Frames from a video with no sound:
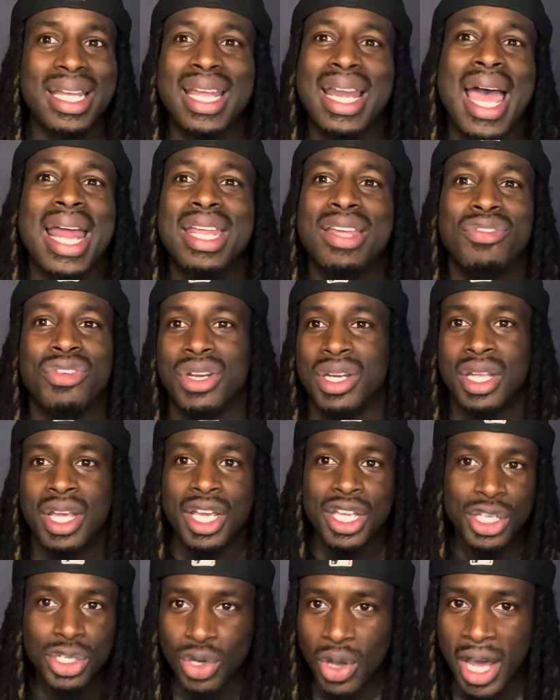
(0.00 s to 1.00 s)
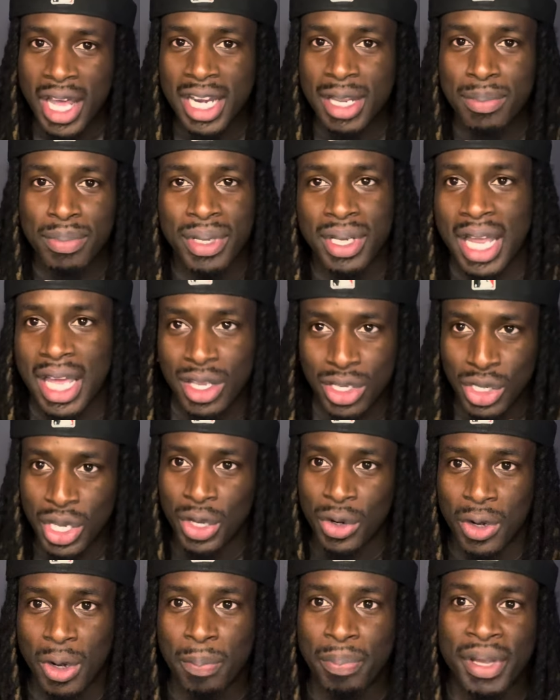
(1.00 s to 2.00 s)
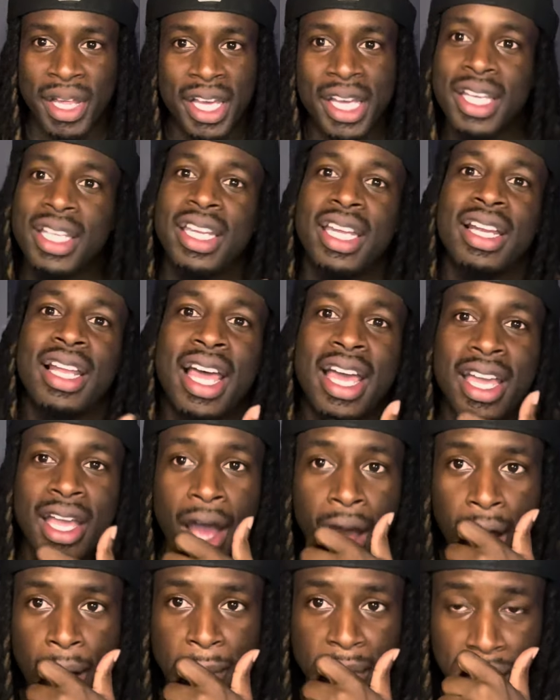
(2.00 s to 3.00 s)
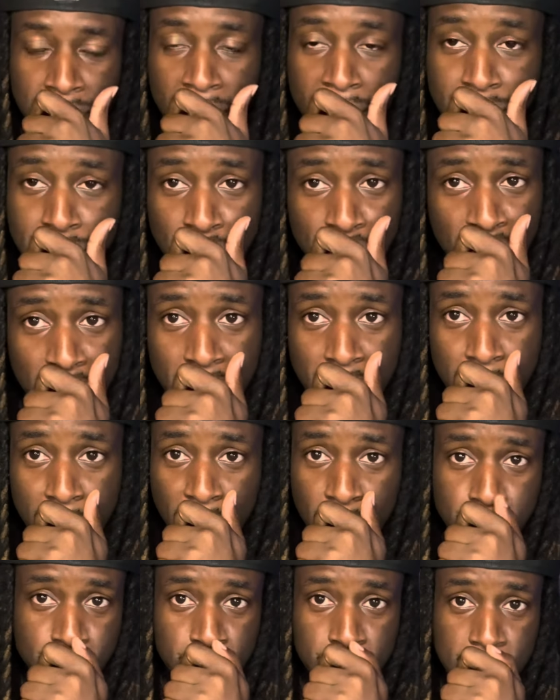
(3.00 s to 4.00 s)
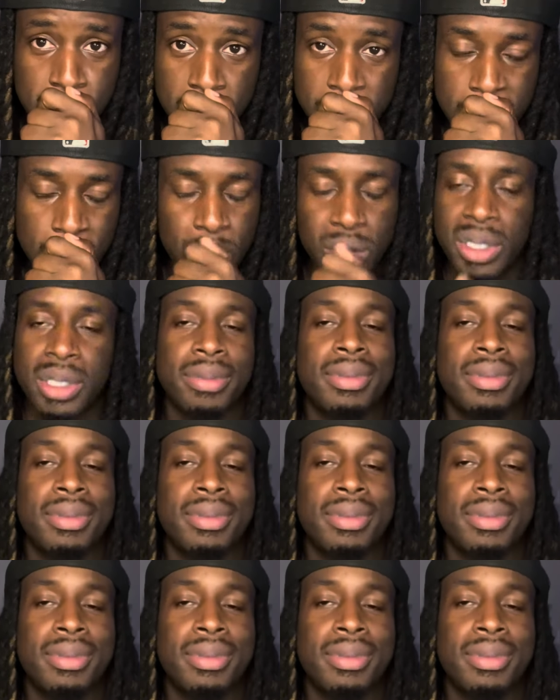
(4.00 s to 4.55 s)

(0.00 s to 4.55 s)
They not even, you know how they be like, you get on the plane, they're like, in case of an emergency, you...